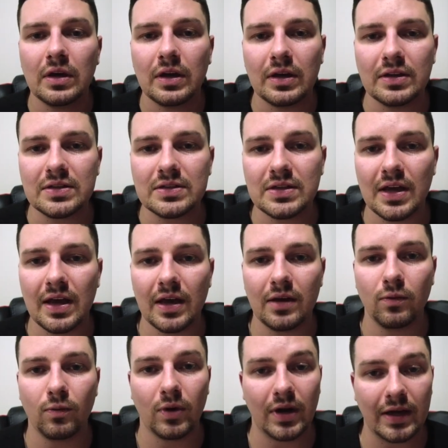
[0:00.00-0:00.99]

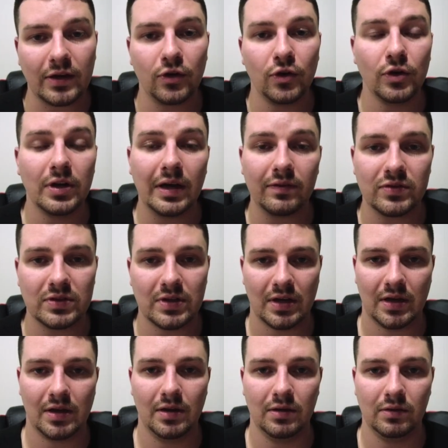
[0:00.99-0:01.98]
Instead, what I could have
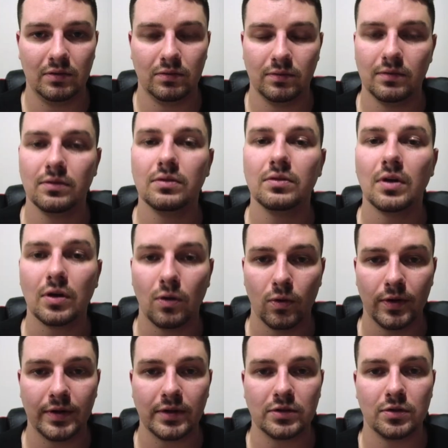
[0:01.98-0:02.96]
said,
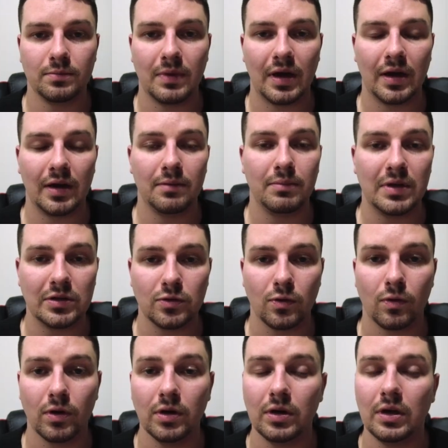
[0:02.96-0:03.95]
according to my
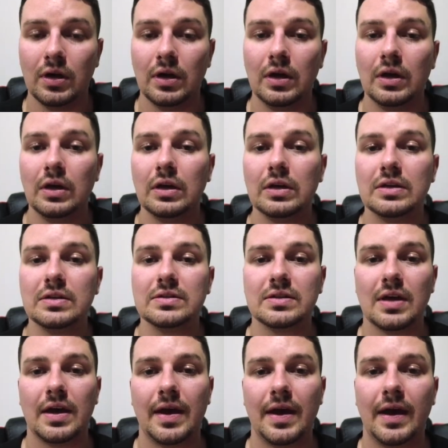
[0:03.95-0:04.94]
mentor, is
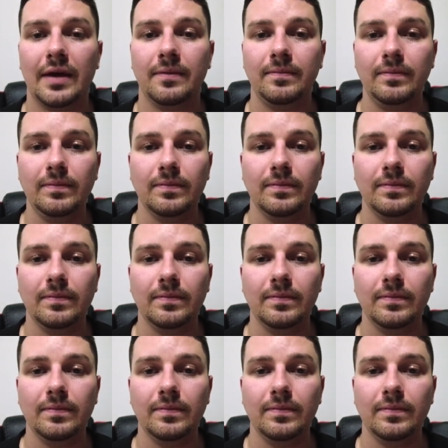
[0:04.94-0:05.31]
that,